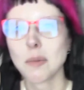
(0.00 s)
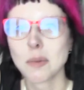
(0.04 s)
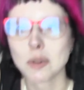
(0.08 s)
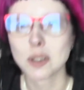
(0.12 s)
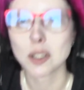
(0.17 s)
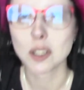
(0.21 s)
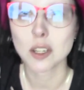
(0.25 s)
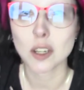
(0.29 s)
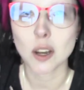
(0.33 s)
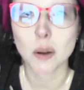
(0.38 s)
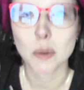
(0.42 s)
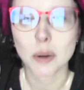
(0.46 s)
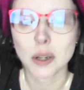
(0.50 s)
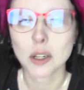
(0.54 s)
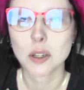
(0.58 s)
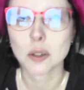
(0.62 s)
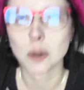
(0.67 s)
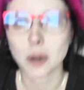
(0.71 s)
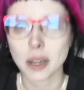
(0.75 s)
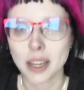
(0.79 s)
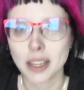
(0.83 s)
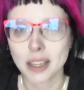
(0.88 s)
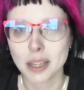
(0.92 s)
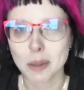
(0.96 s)
was so
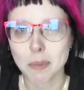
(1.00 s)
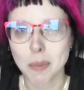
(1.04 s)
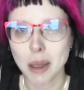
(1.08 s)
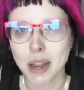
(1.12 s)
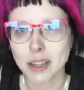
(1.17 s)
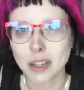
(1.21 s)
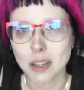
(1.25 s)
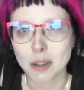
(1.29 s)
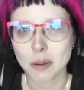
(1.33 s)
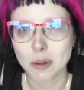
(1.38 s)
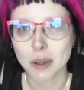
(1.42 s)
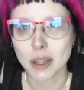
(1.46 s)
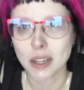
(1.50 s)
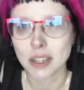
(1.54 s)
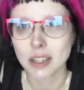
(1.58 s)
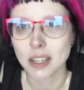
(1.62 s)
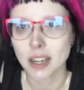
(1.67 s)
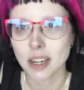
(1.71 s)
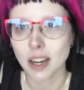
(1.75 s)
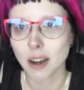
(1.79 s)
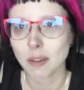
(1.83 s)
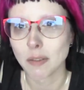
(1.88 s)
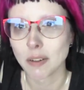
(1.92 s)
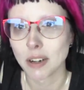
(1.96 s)
enjoying the menu
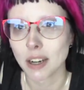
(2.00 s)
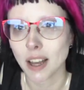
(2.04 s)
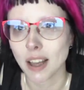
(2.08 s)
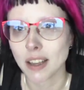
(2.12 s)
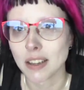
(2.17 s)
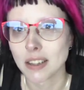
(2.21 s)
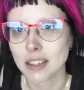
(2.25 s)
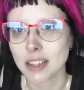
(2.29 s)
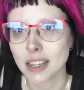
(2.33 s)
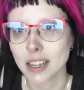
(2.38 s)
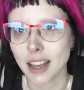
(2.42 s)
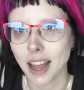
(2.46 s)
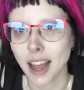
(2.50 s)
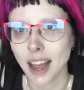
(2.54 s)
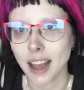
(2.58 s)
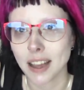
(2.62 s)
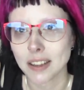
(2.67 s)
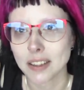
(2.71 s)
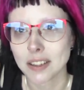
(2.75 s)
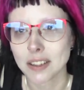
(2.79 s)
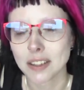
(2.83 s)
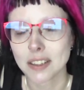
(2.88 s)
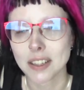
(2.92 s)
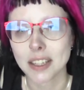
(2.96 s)
until I realised it
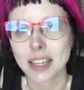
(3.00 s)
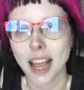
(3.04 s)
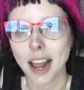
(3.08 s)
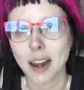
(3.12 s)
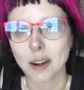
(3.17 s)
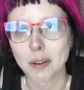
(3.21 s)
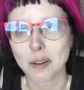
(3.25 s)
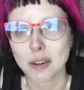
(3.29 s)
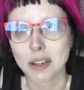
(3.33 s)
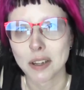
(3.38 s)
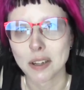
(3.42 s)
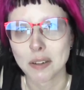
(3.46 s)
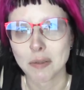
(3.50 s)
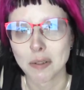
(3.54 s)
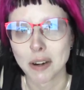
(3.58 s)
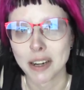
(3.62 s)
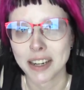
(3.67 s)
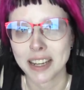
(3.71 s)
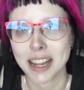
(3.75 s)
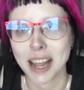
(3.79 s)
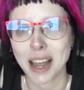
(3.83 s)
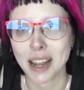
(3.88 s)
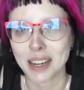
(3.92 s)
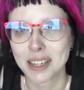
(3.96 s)
has the calories
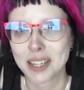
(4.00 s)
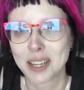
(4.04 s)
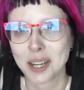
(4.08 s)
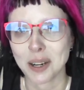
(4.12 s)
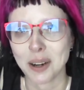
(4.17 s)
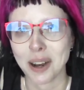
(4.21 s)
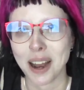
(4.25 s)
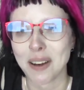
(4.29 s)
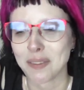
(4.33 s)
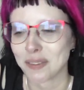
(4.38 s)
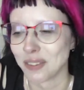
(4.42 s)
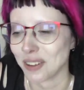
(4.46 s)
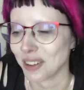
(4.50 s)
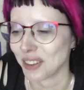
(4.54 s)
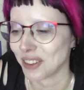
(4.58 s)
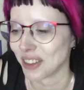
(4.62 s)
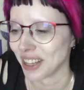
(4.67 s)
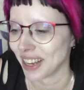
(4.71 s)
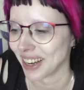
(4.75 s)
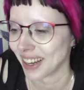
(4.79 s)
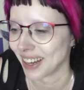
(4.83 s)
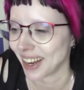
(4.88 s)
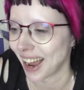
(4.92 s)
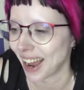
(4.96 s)
written next to
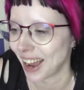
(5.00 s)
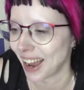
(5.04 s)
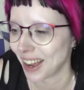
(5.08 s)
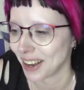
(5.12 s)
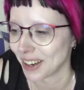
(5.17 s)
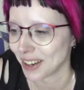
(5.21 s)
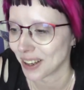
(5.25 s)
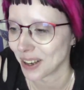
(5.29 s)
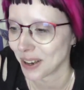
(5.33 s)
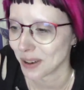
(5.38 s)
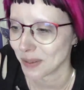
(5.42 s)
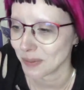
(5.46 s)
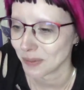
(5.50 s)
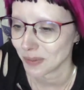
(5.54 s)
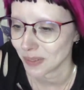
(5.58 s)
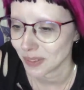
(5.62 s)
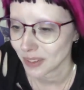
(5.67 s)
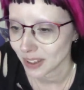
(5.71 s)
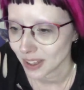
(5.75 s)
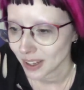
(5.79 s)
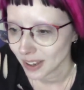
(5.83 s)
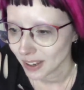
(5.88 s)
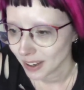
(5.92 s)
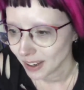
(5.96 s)
everything. And
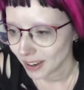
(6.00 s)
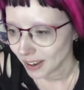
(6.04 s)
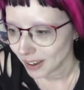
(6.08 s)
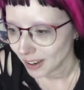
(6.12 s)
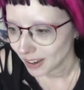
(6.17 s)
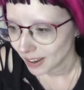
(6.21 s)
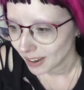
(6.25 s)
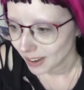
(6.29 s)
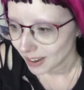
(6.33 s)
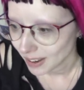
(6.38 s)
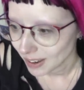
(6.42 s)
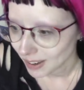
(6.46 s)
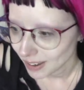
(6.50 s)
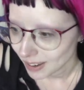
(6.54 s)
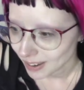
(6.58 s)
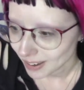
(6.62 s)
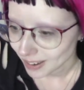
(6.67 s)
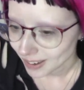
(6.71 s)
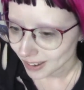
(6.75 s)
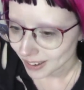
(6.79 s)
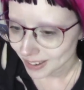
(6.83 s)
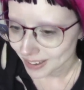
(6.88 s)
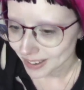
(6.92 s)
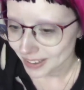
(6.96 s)

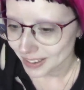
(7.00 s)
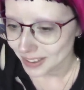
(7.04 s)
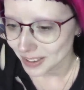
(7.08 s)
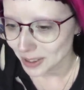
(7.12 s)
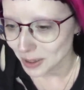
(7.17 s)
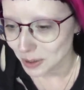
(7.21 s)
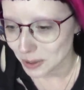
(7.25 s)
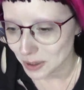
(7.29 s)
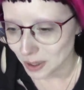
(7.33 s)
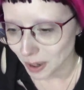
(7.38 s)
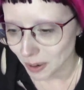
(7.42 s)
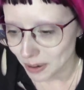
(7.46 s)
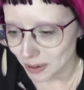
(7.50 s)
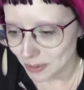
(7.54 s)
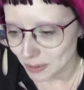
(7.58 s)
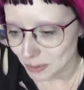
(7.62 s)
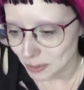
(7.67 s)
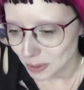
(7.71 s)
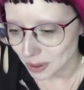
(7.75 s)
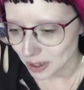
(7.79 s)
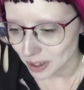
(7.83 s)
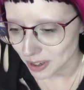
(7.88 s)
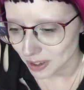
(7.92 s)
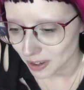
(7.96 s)
you don't even
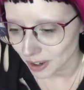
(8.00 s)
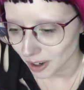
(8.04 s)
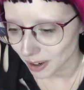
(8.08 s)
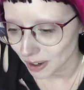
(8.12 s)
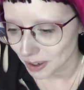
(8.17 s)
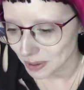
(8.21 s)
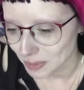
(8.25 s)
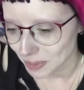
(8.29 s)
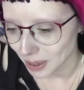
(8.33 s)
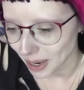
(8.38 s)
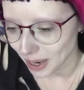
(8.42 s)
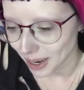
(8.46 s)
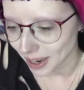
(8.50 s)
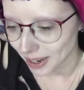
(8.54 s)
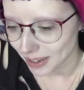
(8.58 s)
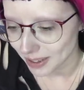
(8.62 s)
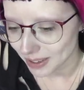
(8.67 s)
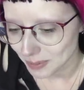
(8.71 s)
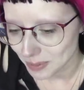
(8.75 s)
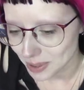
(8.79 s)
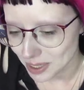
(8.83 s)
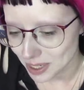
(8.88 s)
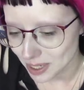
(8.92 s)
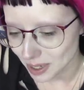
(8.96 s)
want to know,
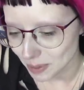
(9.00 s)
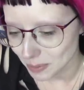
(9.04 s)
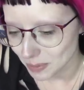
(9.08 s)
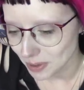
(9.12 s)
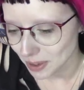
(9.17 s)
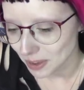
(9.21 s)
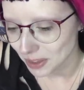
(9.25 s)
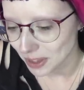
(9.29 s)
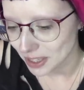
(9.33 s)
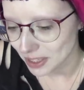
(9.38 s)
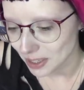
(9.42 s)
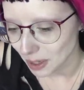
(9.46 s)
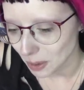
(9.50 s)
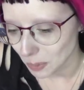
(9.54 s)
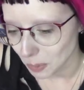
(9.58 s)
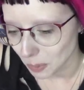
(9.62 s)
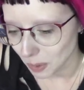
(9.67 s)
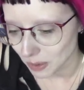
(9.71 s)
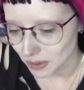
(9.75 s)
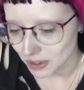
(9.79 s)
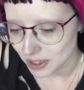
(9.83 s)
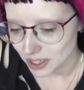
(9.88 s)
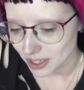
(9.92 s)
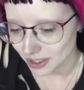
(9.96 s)
man. But some of the things I
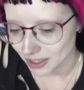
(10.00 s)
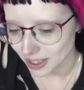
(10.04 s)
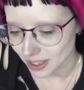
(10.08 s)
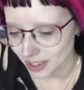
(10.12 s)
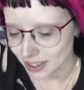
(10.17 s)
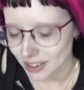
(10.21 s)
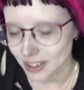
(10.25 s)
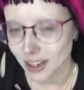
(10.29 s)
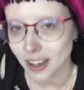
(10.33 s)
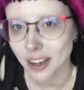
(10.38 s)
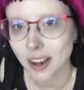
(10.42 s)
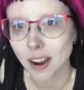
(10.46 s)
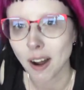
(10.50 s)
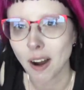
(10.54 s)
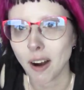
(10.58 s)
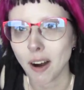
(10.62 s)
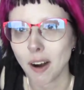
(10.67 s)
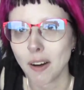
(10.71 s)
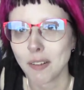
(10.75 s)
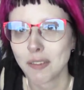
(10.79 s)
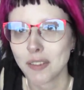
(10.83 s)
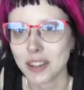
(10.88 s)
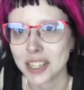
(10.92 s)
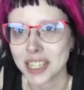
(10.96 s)
wanted, there's like
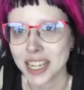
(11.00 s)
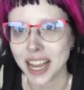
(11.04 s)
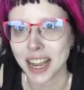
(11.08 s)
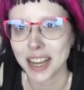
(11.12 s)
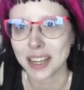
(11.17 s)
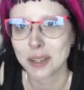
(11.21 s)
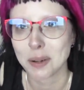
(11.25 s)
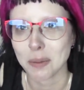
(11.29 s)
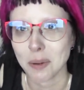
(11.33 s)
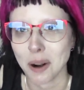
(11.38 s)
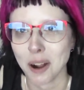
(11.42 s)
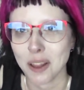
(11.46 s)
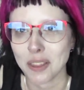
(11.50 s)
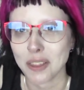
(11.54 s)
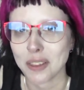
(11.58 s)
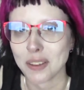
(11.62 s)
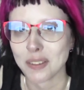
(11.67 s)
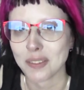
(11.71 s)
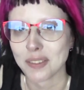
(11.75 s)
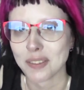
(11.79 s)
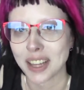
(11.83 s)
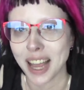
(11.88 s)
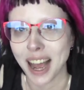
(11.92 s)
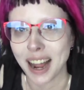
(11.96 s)
half a day's worth
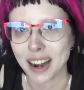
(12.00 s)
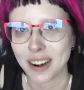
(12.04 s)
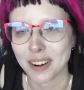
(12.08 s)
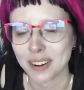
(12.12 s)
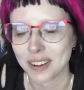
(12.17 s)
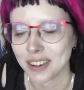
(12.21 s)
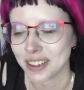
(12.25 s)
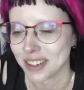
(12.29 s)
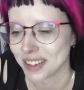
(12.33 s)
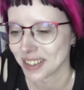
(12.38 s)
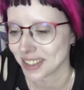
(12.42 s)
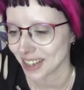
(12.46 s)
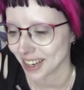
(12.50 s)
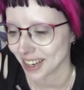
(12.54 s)
of calories